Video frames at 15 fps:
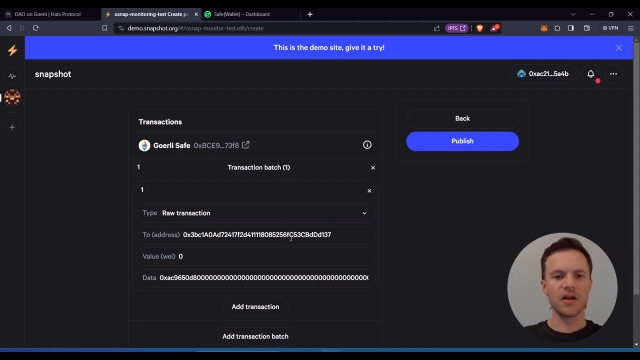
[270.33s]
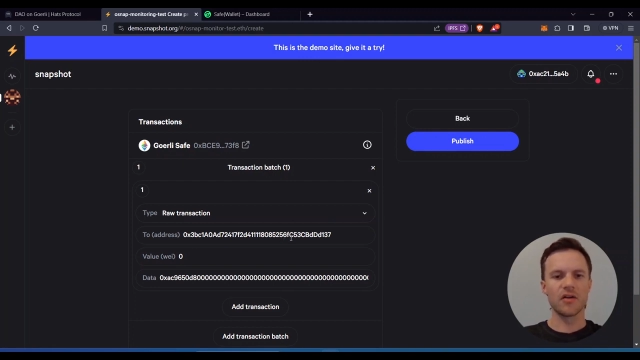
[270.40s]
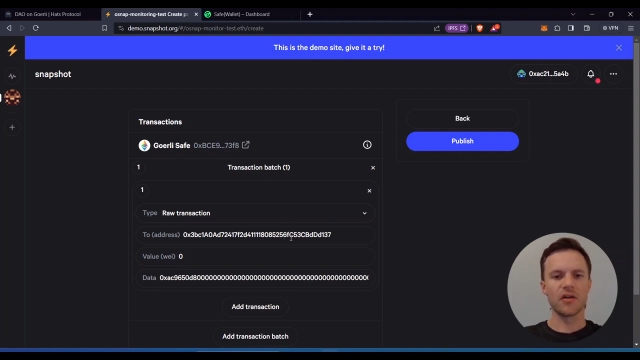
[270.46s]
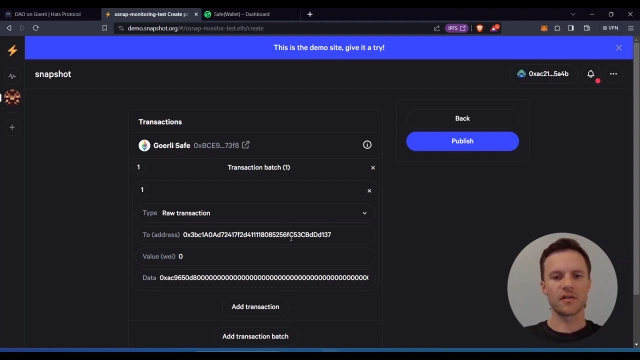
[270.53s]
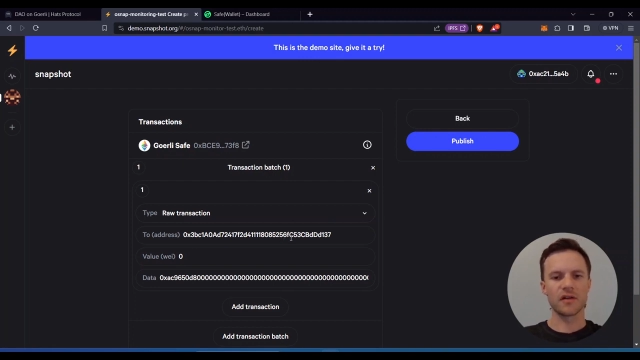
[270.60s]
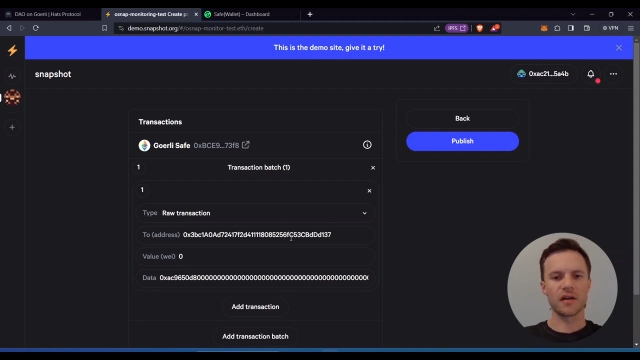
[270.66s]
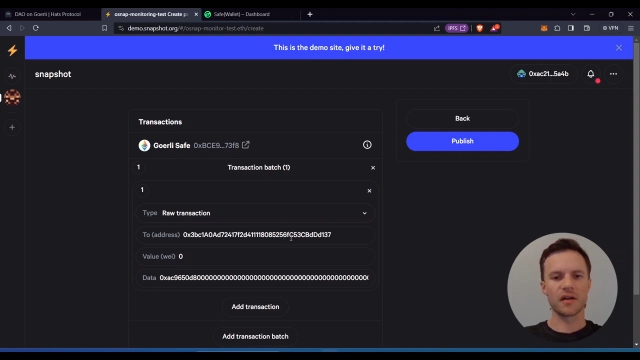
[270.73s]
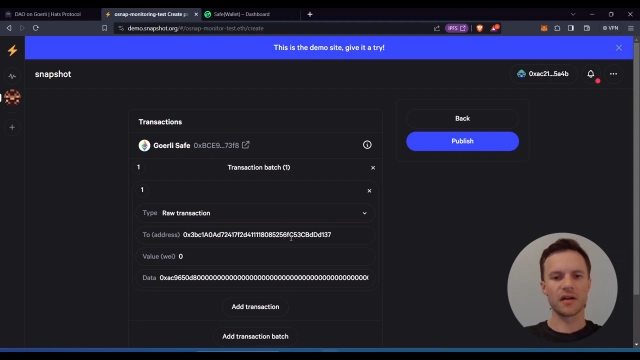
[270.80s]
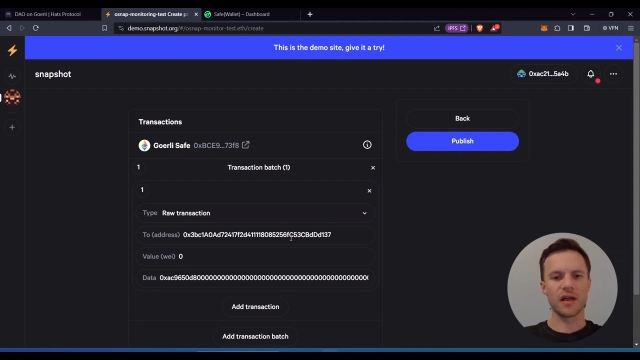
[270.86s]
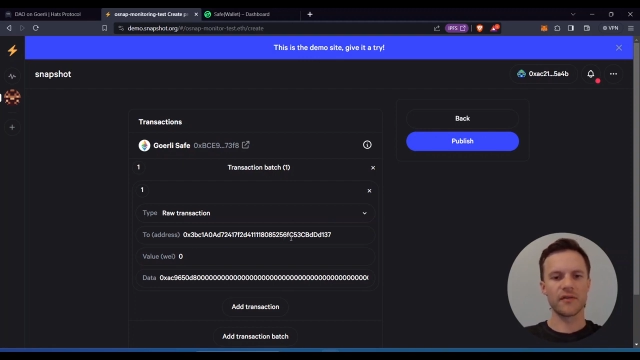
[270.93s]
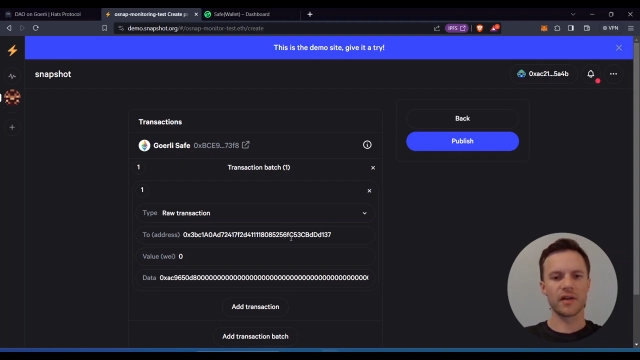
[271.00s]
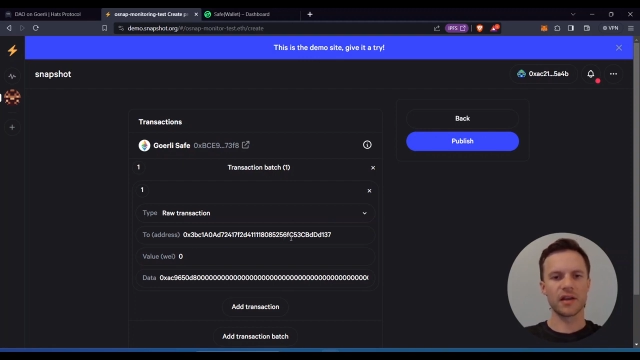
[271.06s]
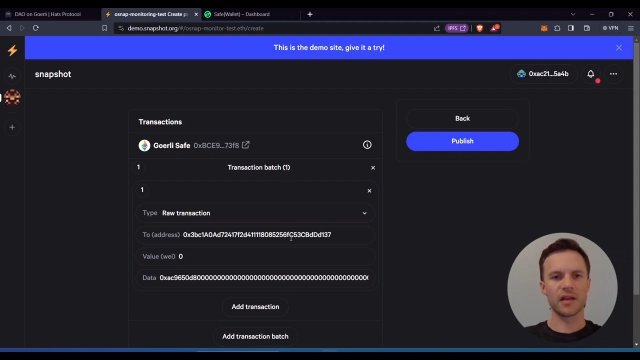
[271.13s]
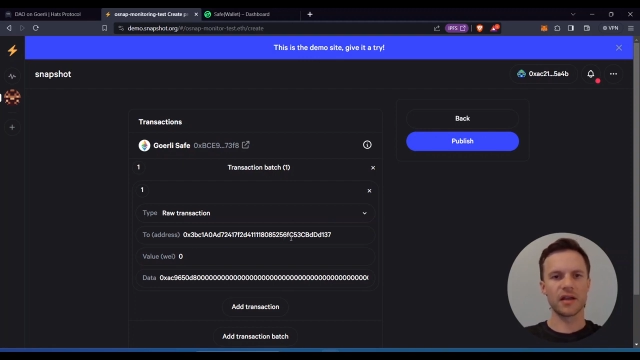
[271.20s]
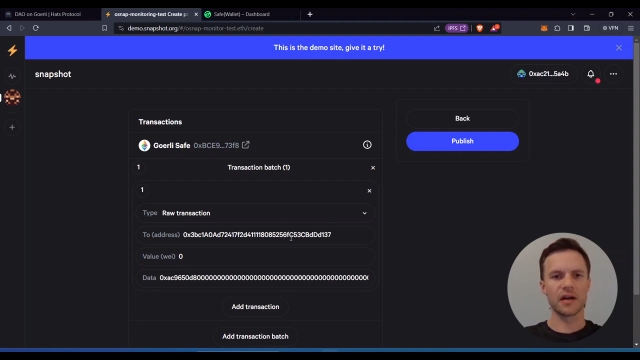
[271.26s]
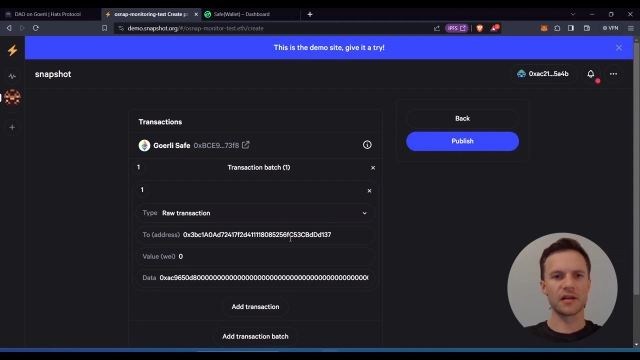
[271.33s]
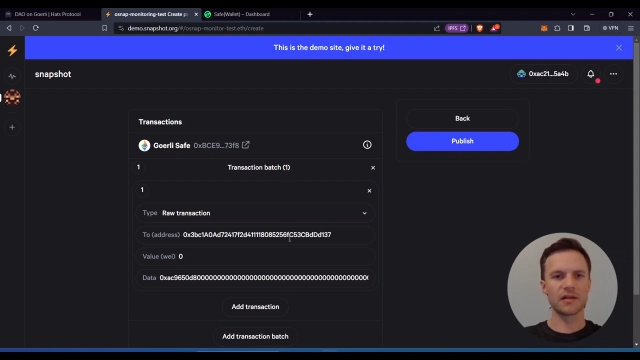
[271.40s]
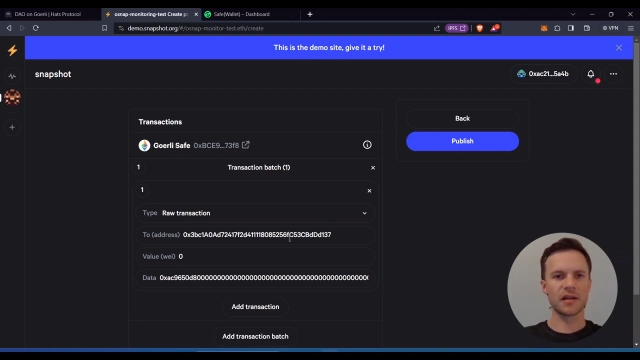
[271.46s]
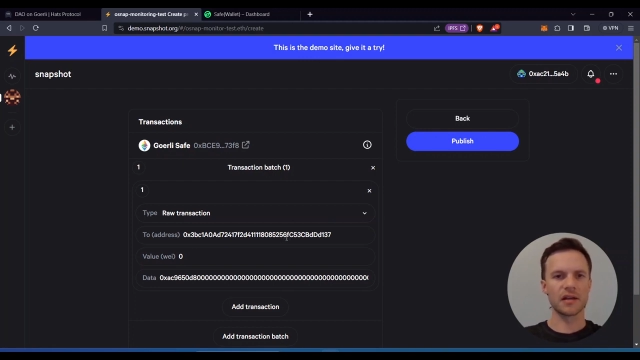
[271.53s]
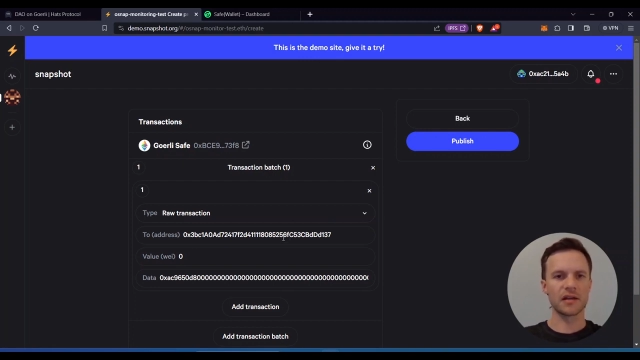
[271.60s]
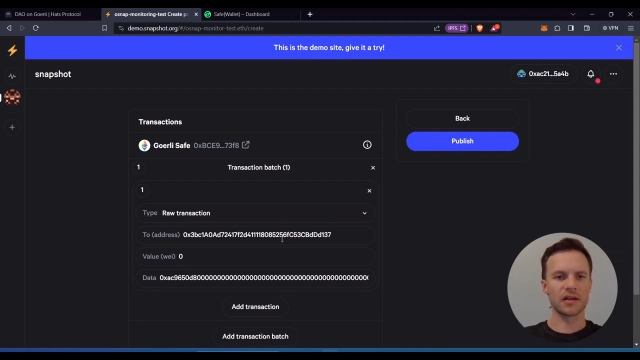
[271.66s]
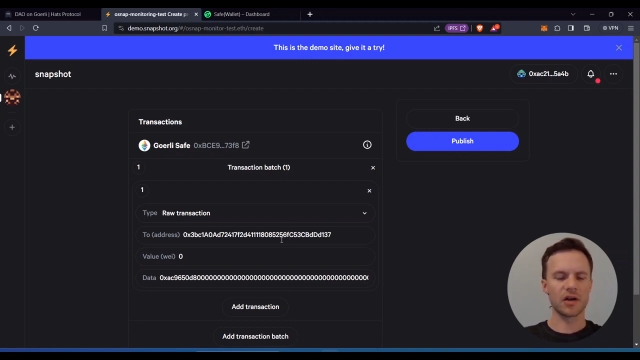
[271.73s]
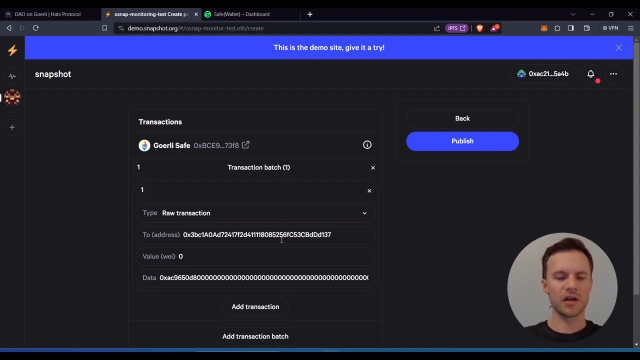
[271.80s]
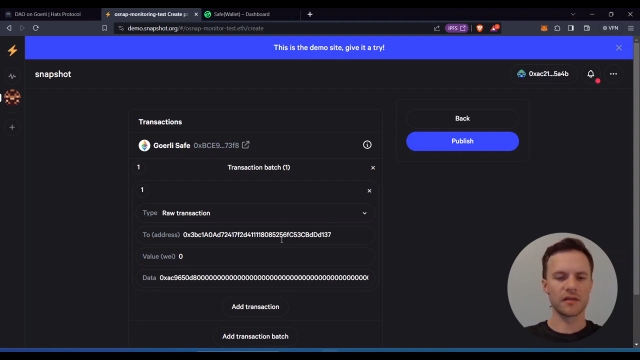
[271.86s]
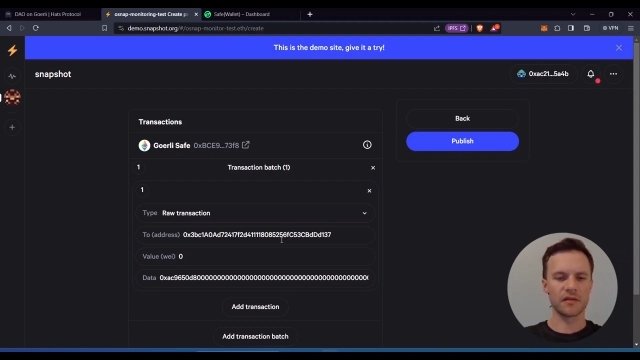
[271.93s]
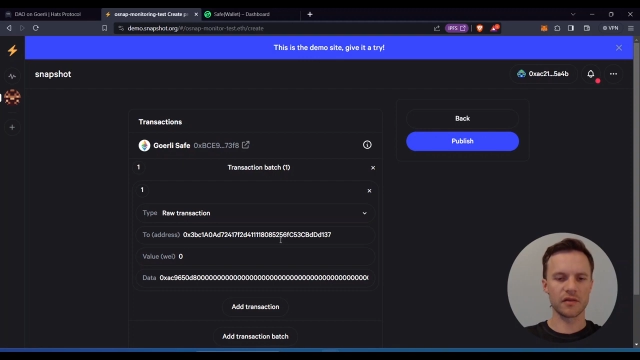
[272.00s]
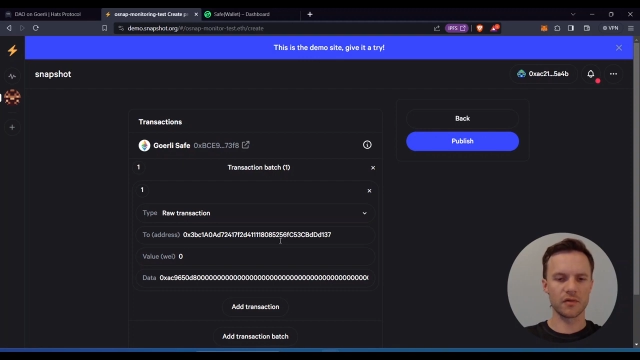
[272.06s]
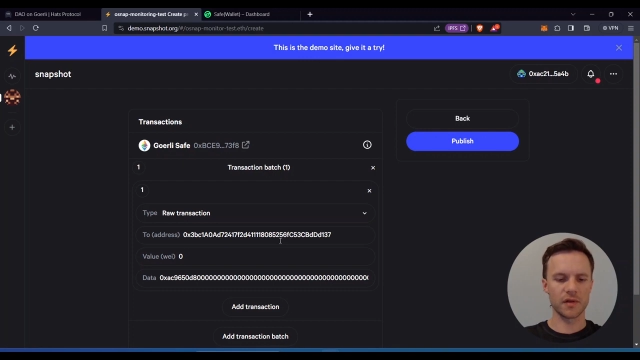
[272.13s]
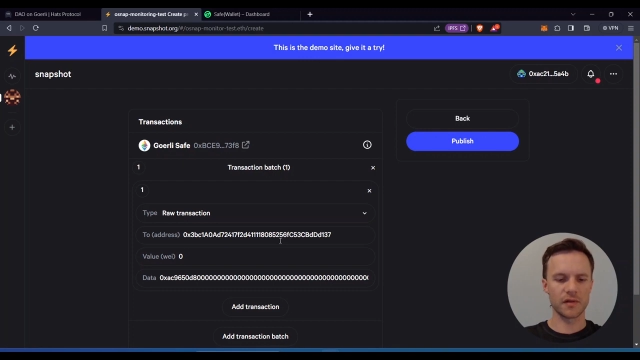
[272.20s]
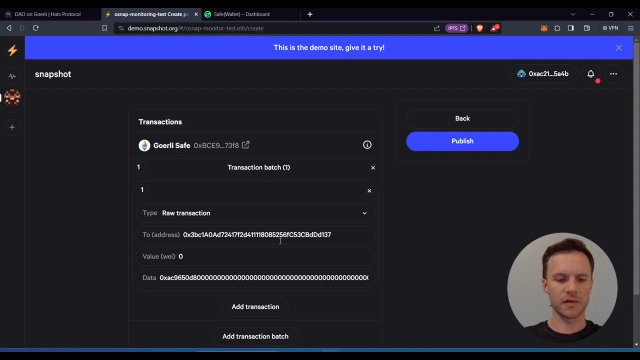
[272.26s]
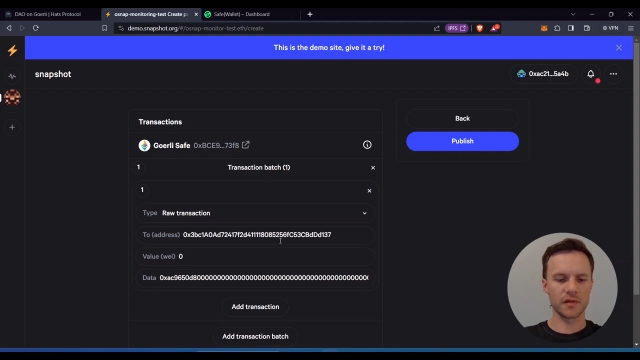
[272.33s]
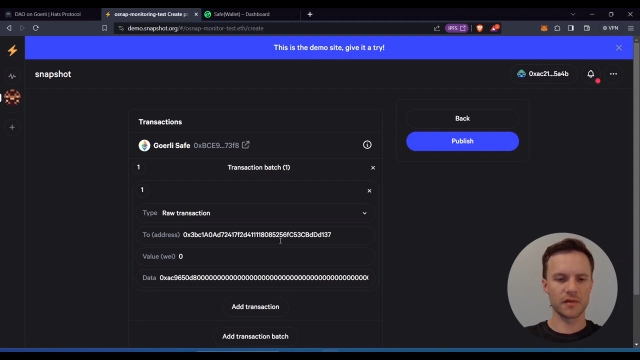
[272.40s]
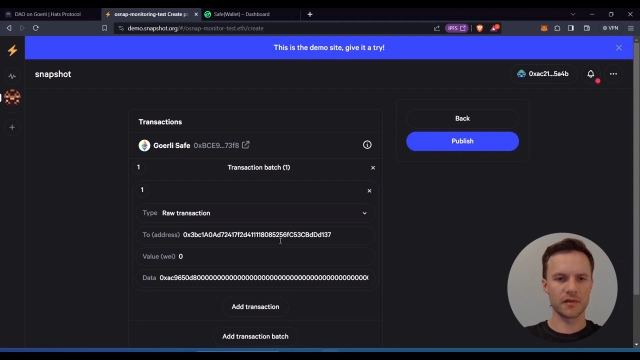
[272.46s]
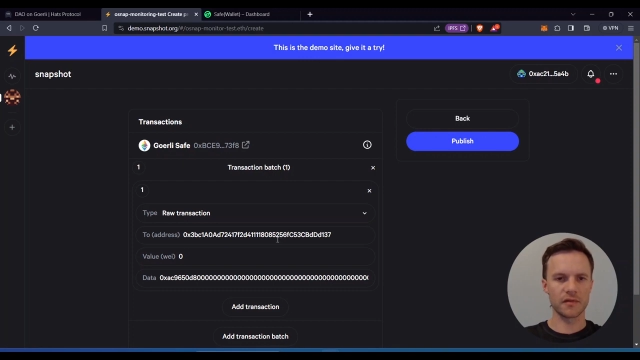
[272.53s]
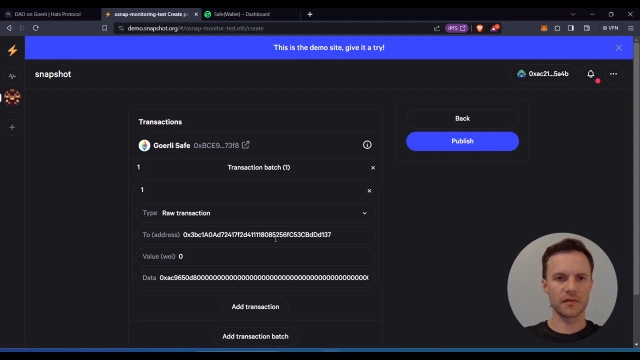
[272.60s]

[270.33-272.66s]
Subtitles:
or it's not going to have any unintended consequences.